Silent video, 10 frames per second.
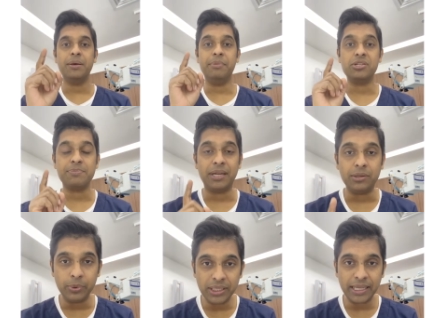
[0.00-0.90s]
because by
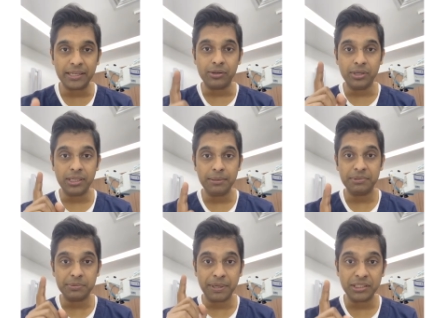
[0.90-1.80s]
doing that you're going to keep
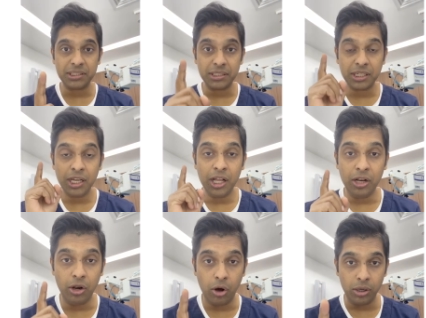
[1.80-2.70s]
this patient
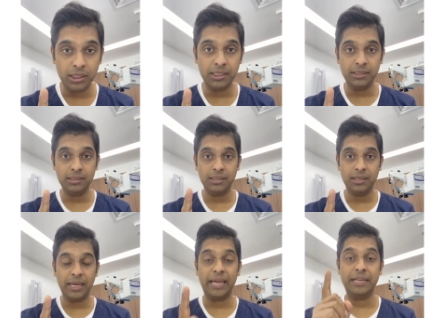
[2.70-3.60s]
longer
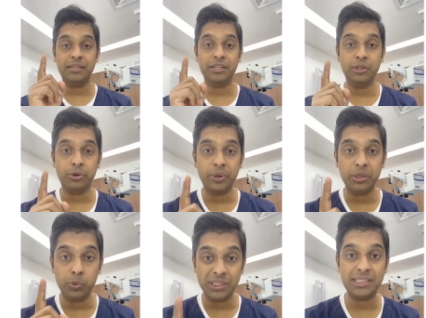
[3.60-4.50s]
and you're going to
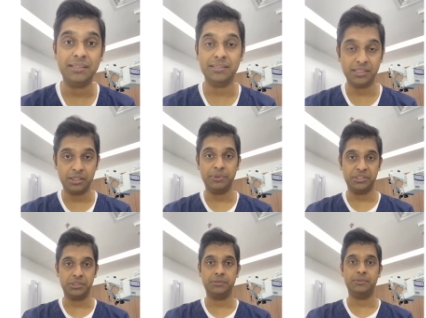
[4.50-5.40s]
worsen the
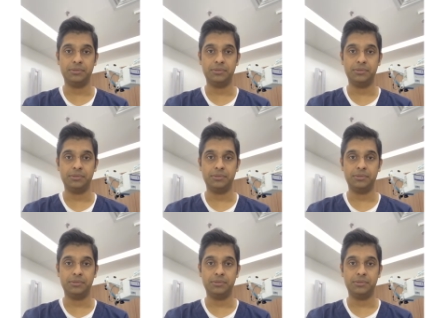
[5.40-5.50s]
situation.